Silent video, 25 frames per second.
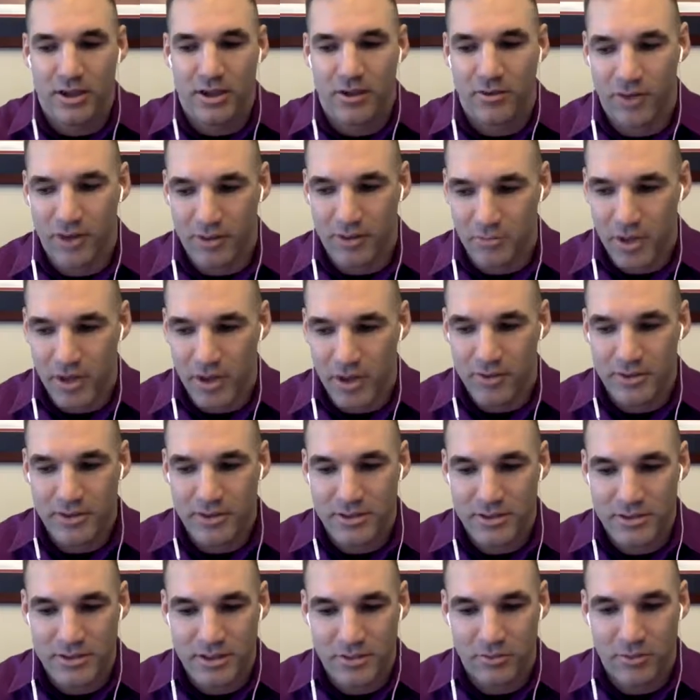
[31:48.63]
like, man, this
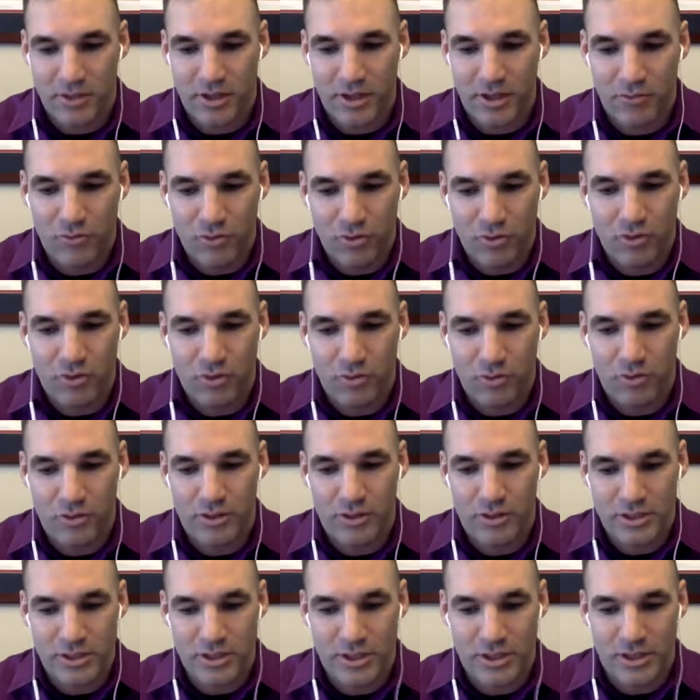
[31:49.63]
is something I really want
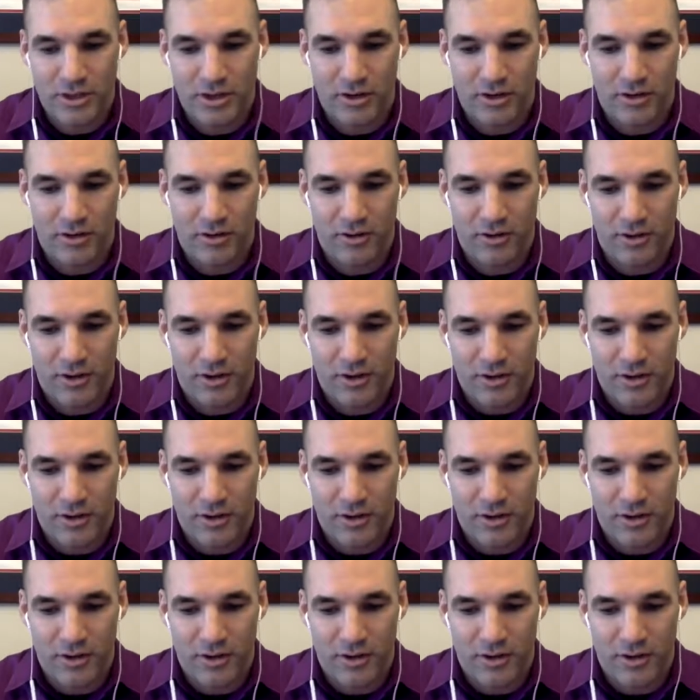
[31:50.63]
to share